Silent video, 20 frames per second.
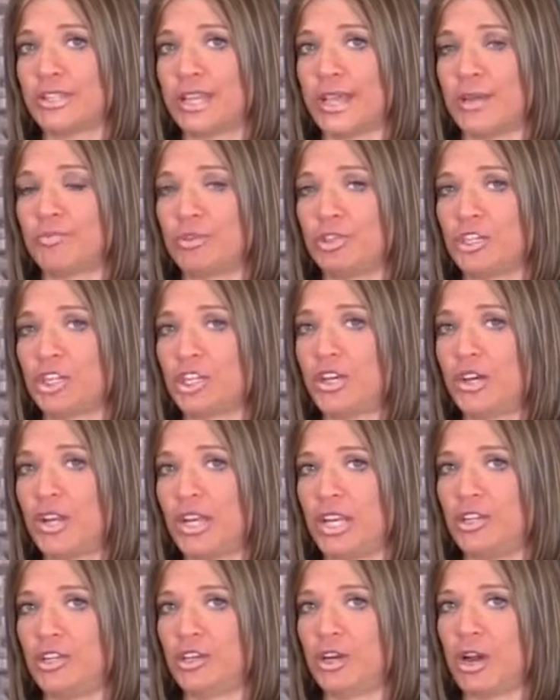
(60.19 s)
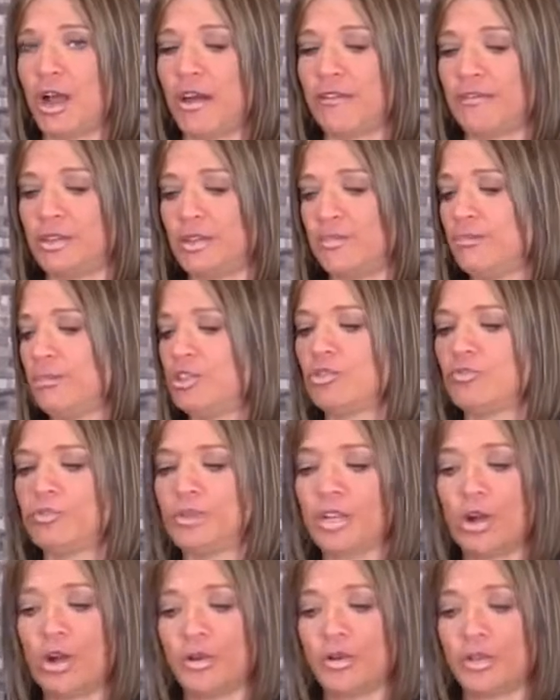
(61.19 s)
temperature in your oven, should
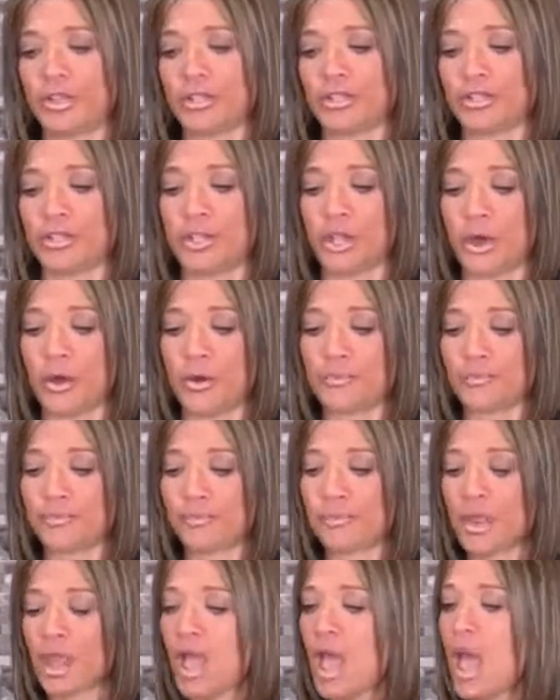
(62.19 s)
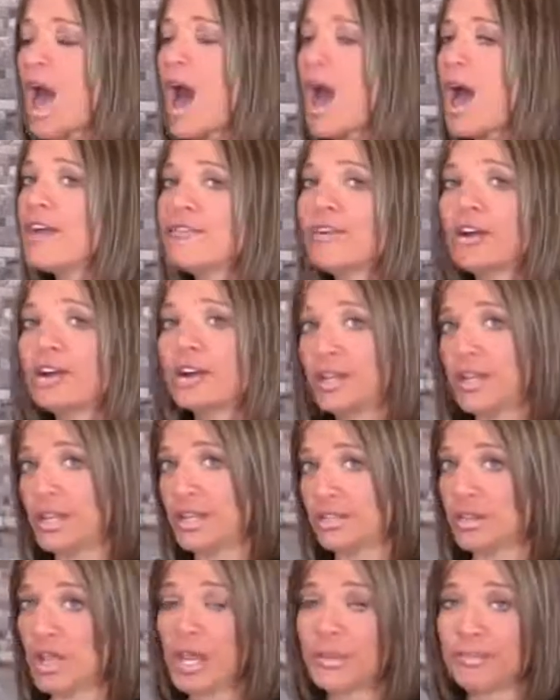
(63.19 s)
be all good to go. I've
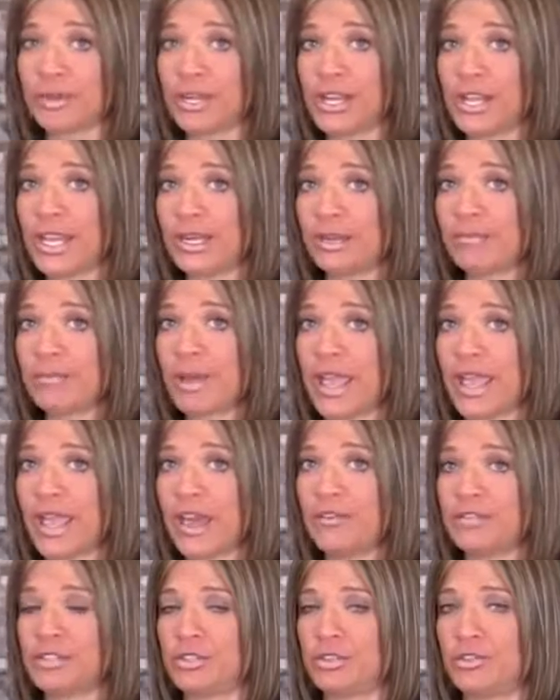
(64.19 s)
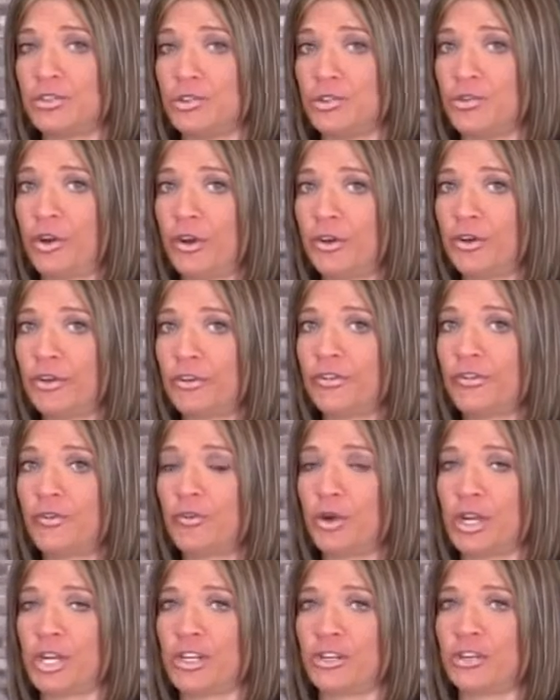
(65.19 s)
already preheated my oven to
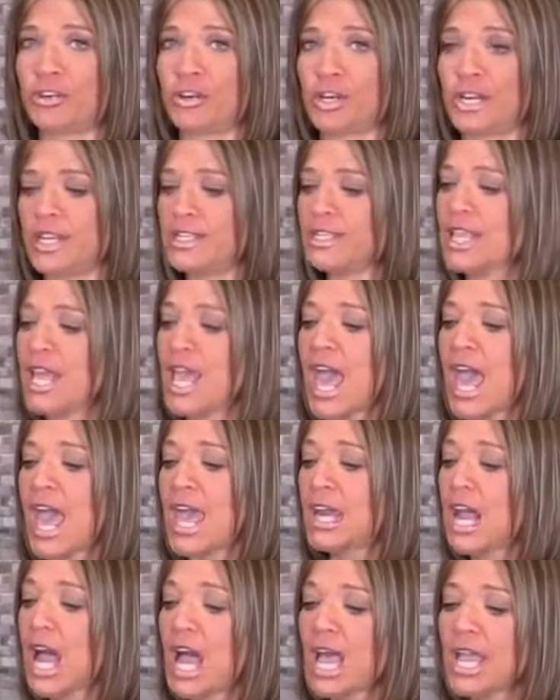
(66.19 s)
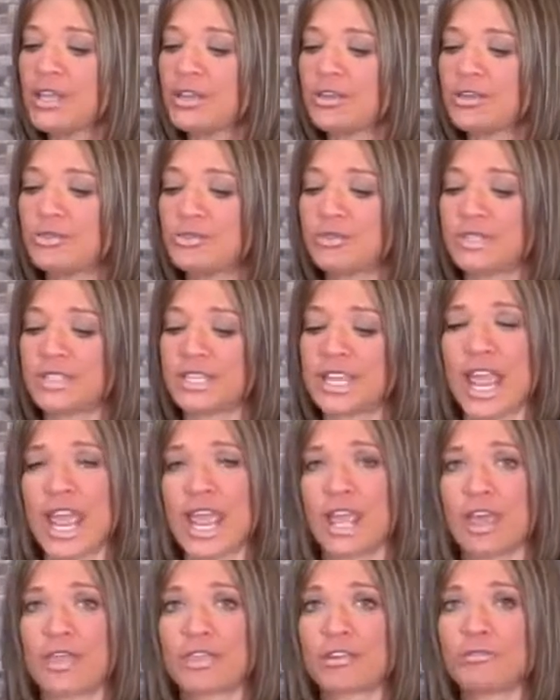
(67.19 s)
240 degrees, and I used
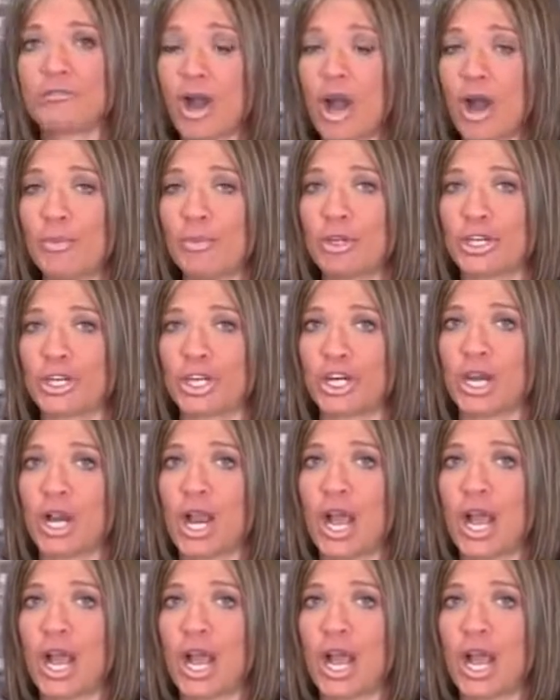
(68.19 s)
a thermometer